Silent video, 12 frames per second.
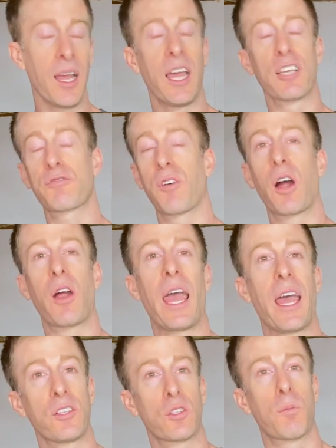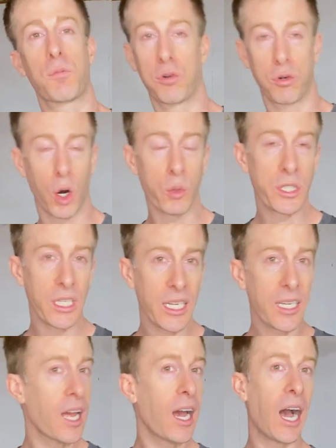As far as
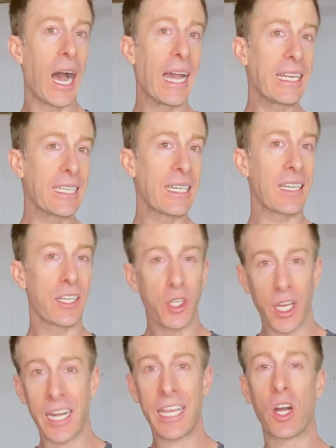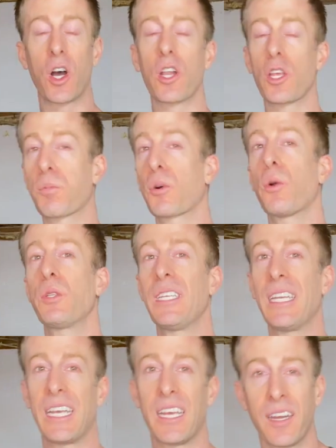protein, ideally, you're going to get all your protein
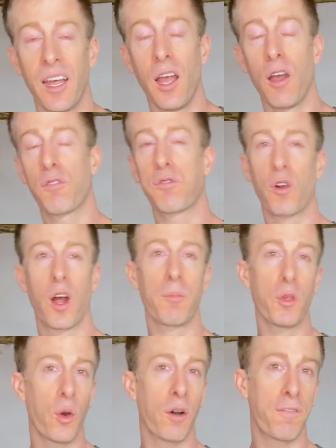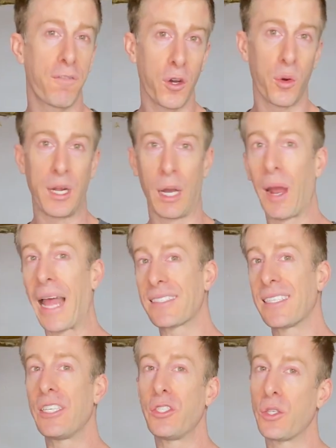in from your food. Now, that's
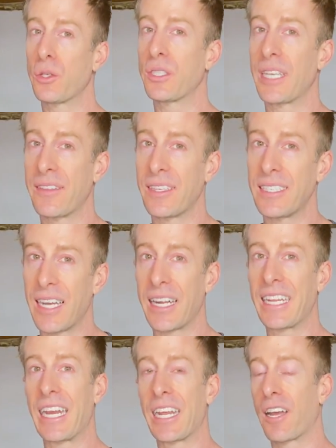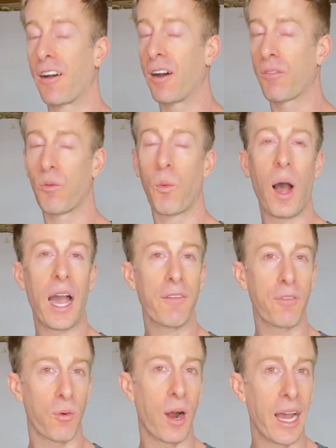easier said than done, getting a wide
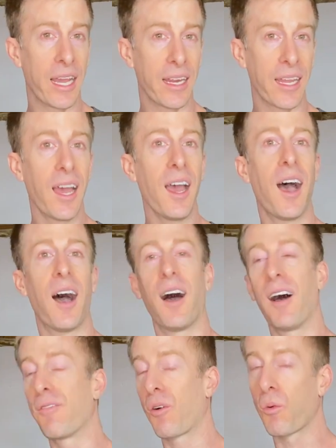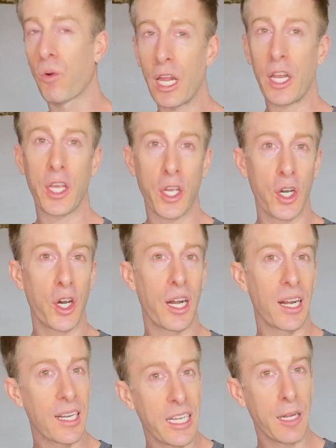variety of really good
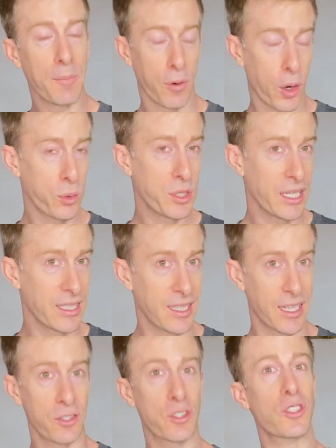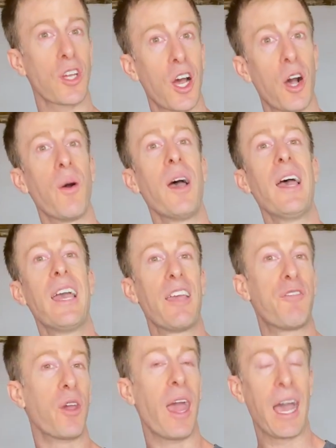lean proteins in. So,
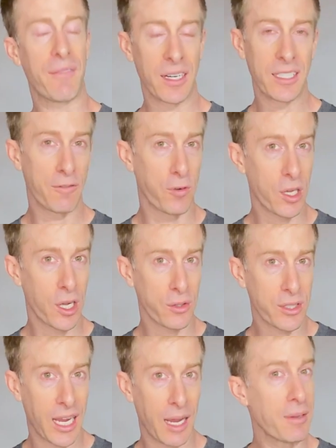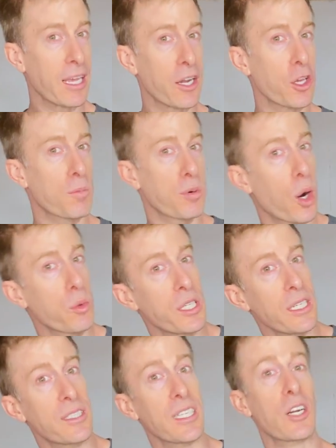if you're having a difficult time getting your
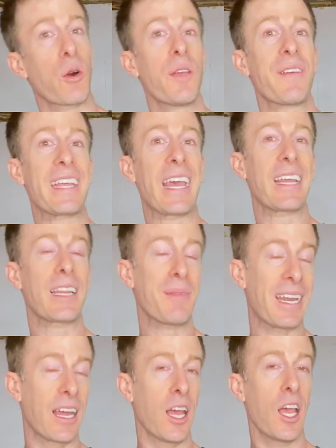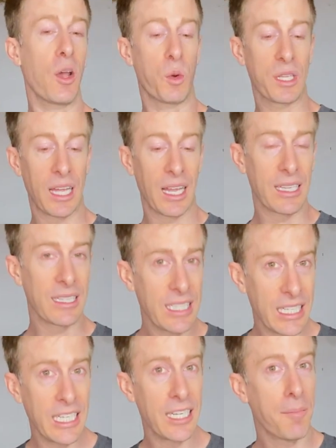proteins in or even getting them in with
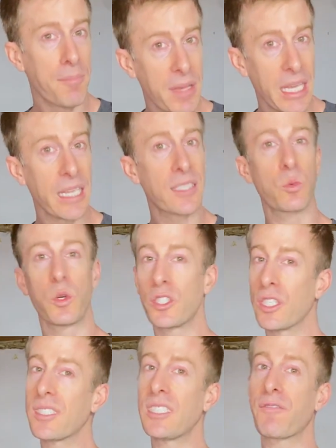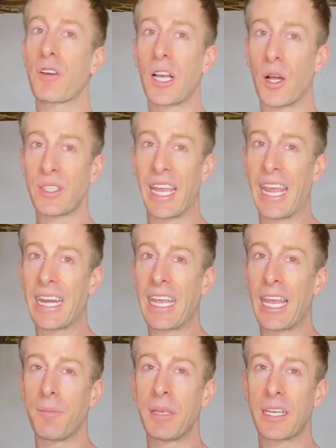lean meats, which is difficult and
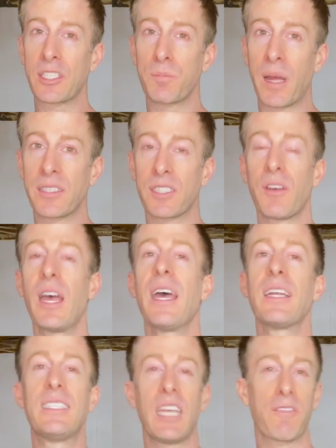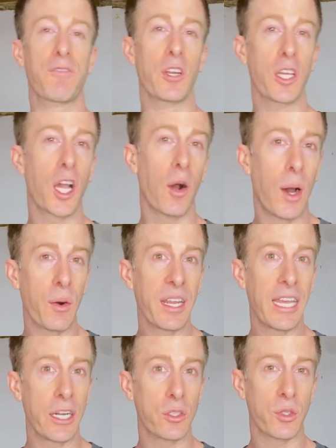can be expensive, definitely go and
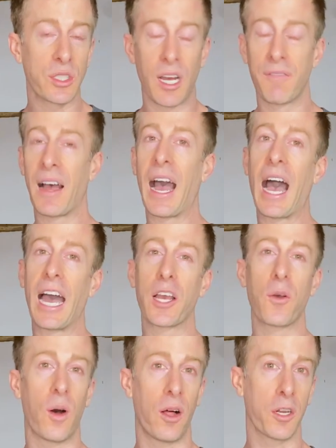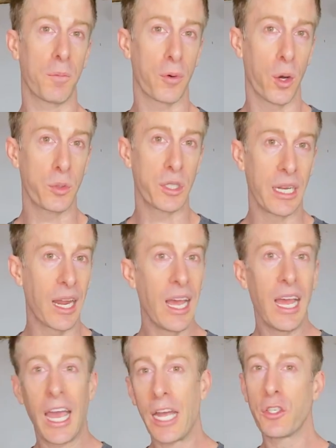get yourself a high quality protein
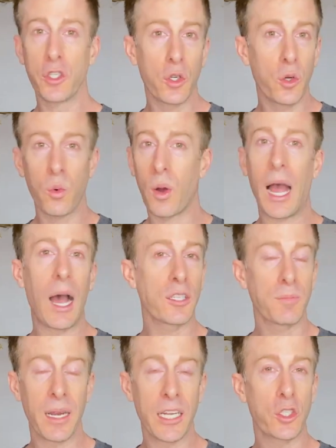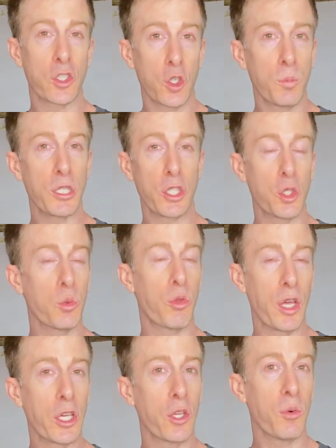and do as many scoops as you
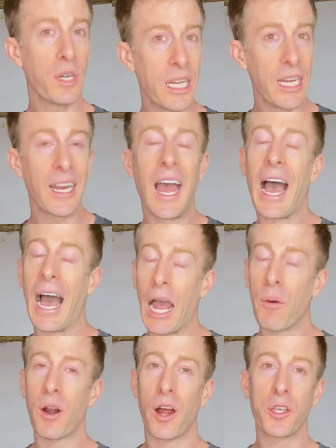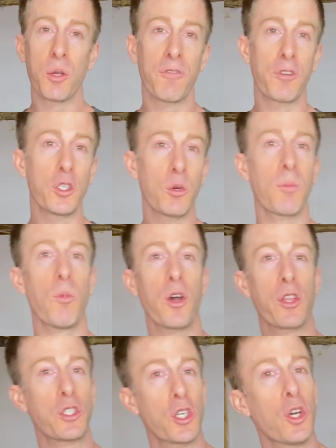think you need. I would argue if you're doing more
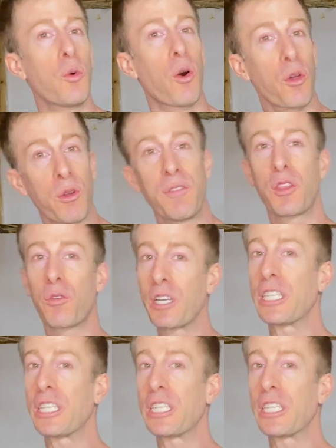than two or even three